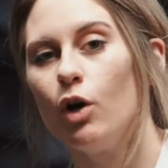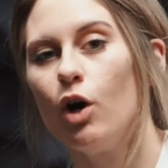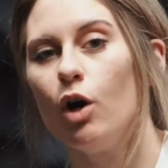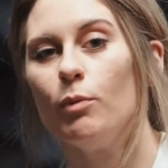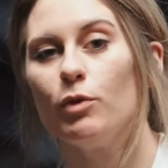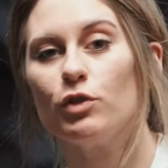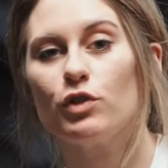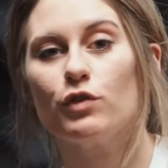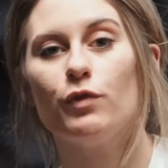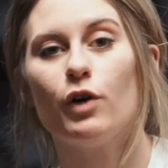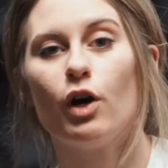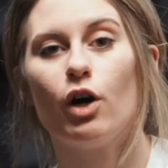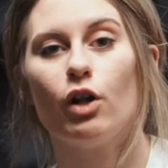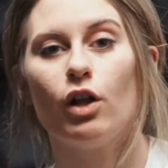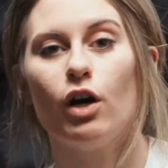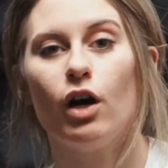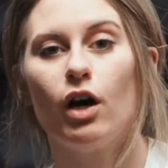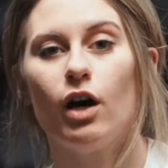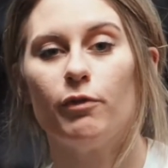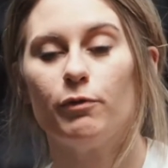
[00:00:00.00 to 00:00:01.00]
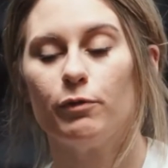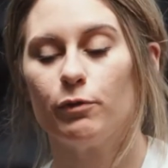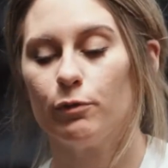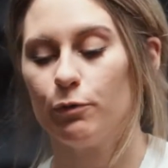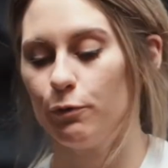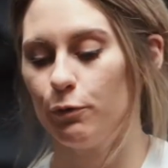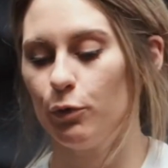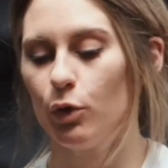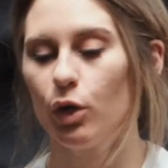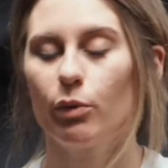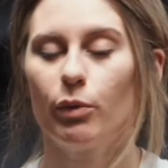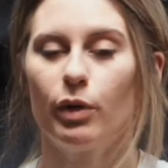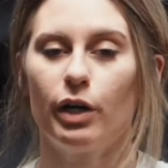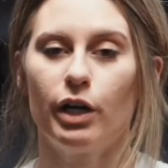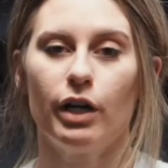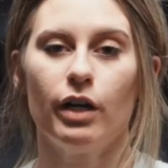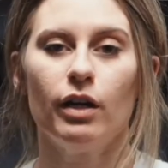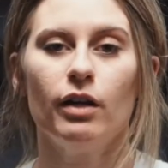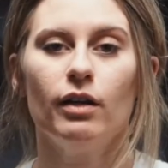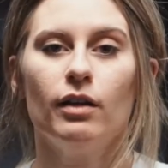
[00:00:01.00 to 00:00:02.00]
almost fall off
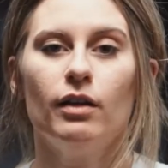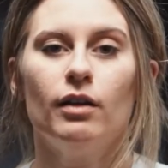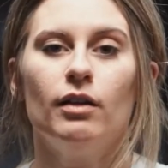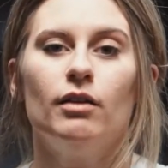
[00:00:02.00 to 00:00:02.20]
forward